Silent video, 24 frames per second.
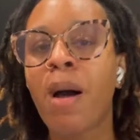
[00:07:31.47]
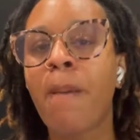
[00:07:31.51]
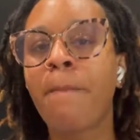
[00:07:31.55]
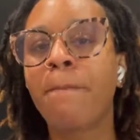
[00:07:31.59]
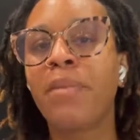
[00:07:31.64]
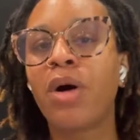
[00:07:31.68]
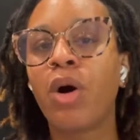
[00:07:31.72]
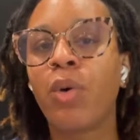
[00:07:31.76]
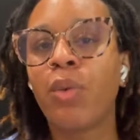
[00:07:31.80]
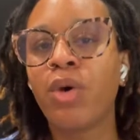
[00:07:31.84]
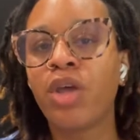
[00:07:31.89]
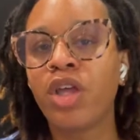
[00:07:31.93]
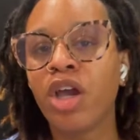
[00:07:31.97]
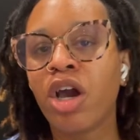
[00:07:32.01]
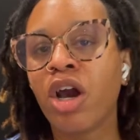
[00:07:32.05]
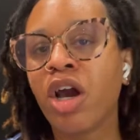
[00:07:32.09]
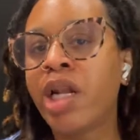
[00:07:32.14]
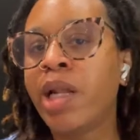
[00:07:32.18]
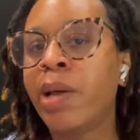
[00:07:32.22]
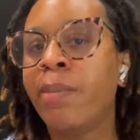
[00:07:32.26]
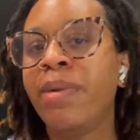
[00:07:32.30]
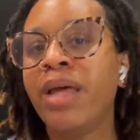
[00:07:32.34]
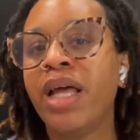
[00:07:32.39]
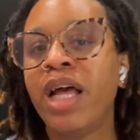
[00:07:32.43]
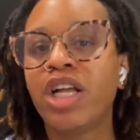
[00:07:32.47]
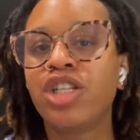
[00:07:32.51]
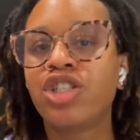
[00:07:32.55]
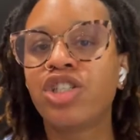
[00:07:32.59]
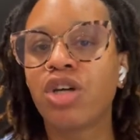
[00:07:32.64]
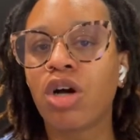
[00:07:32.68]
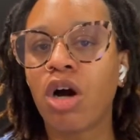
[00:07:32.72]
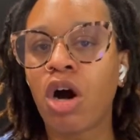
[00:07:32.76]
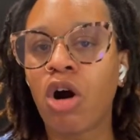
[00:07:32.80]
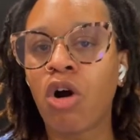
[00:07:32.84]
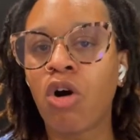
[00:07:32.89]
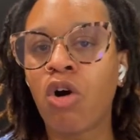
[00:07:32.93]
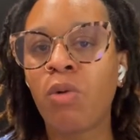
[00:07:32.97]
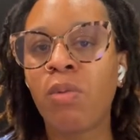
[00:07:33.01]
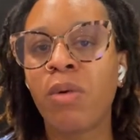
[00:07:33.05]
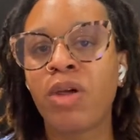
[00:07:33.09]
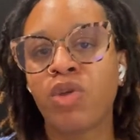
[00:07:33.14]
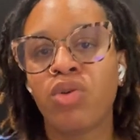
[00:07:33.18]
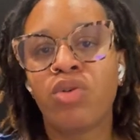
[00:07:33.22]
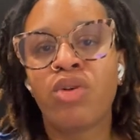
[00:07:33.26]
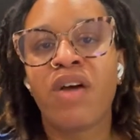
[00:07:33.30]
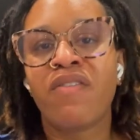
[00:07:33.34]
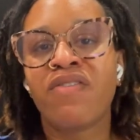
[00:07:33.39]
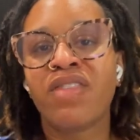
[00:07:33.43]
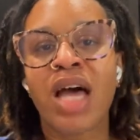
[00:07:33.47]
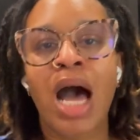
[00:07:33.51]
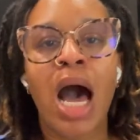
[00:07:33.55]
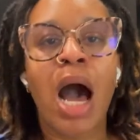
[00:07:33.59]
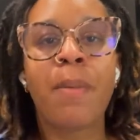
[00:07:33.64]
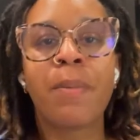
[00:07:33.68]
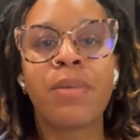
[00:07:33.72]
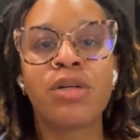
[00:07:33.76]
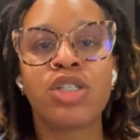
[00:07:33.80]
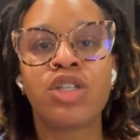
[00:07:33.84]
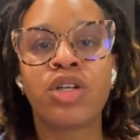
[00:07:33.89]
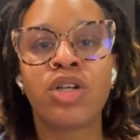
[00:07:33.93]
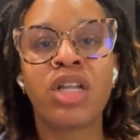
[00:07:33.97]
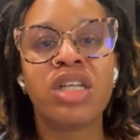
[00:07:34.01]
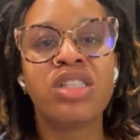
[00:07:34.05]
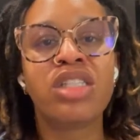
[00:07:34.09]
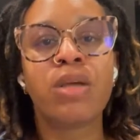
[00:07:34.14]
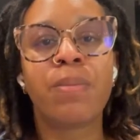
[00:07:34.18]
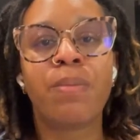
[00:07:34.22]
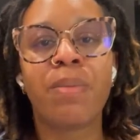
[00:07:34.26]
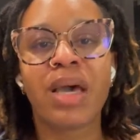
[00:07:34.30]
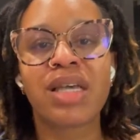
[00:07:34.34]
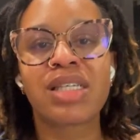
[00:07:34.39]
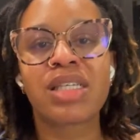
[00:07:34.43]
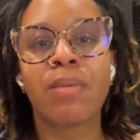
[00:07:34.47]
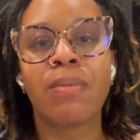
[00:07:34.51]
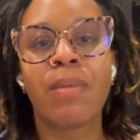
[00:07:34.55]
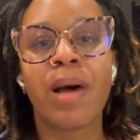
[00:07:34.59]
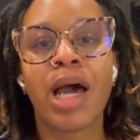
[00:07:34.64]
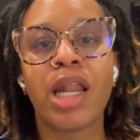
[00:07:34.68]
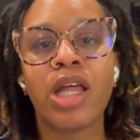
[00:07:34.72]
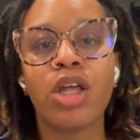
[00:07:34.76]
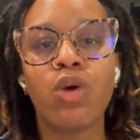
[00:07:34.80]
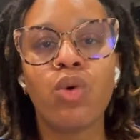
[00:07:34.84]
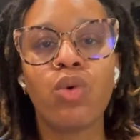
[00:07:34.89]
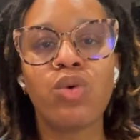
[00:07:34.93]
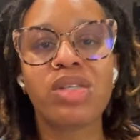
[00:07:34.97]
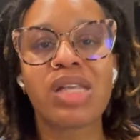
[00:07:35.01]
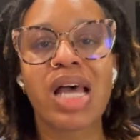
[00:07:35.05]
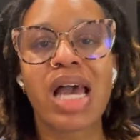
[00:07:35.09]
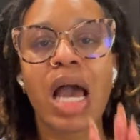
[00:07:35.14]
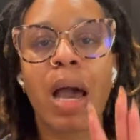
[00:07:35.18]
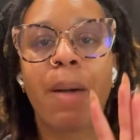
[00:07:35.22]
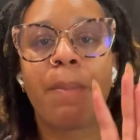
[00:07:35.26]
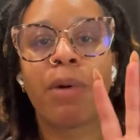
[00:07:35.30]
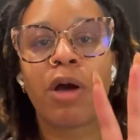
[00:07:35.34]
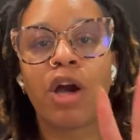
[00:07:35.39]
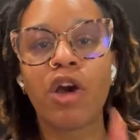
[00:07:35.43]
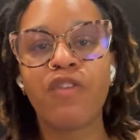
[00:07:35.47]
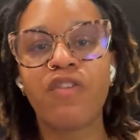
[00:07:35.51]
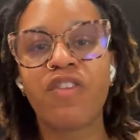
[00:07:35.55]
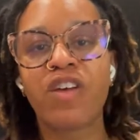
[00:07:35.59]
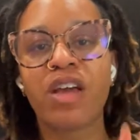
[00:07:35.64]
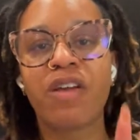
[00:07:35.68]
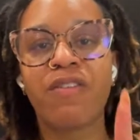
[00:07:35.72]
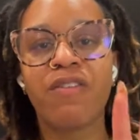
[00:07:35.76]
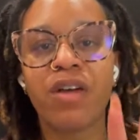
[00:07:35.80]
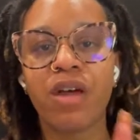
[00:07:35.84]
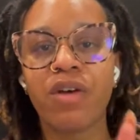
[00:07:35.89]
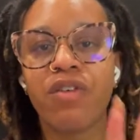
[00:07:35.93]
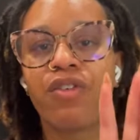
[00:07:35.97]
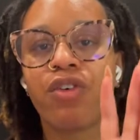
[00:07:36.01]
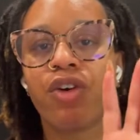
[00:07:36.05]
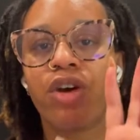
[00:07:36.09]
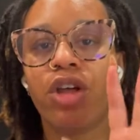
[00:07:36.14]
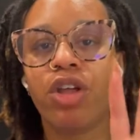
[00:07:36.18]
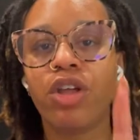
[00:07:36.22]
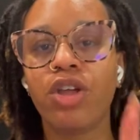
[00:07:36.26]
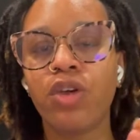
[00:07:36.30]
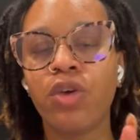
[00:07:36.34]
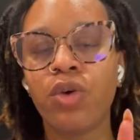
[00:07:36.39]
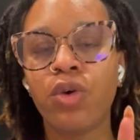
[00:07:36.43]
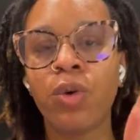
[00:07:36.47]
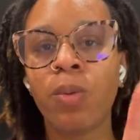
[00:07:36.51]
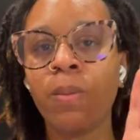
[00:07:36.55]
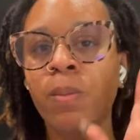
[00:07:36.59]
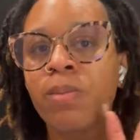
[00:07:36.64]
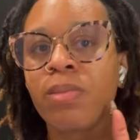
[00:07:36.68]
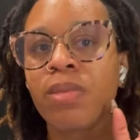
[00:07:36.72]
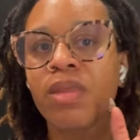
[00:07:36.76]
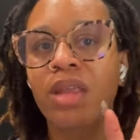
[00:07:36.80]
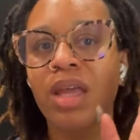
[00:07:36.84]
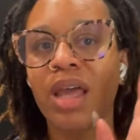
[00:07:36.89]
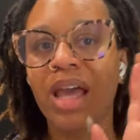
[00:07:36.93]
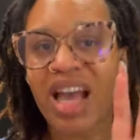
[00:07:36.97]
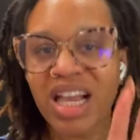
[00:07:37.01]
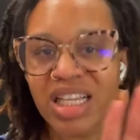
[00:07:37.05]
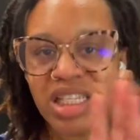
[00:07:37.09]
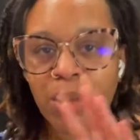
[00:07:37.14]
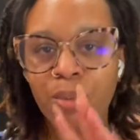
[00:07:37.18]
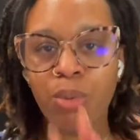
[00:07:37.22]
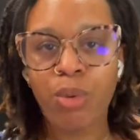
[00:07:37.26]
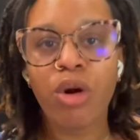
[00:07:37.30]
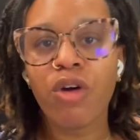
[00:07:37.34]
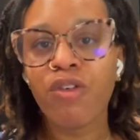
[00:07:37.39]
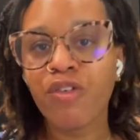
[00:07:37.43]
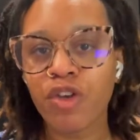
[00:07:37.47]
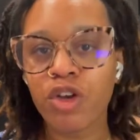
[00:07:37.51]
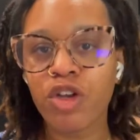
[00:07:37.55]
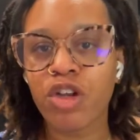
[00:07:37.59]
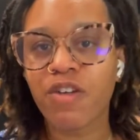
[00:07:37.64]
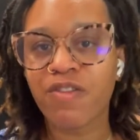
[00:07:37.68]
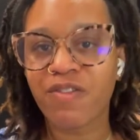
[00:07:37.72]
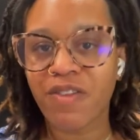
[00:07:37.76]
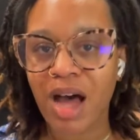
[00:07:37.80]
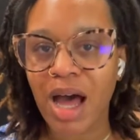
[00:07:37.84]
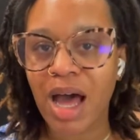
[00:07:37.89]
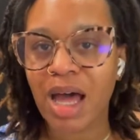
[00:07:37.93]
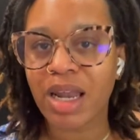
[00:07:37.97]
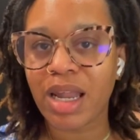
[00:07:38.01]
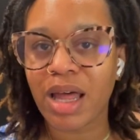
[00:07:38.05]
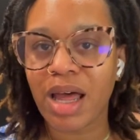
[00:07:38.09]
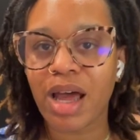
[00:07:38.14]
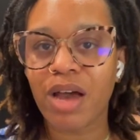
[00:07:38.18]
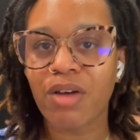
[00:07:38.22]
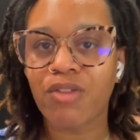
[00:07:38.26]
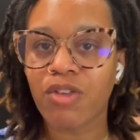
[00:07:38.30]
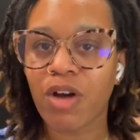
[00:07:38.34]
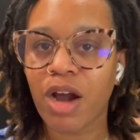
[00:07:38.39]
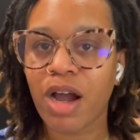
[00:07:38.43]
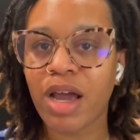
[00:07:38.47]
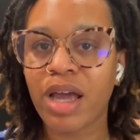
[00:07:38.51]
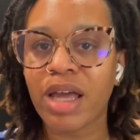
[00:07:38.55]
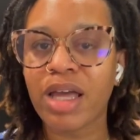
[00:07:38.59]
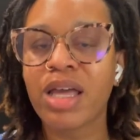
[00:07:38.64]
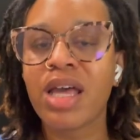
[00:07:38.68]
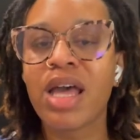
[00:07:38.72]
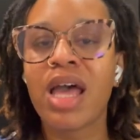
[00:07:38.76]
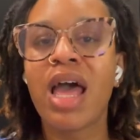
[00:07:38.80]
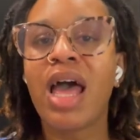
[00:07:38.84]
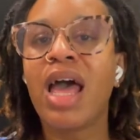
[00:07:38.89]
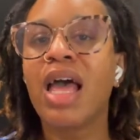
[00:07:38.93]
But when you're going to be at your home and you have the opportunity to pick somebody who's like a perfect fit for you, it's important for you to find that, right?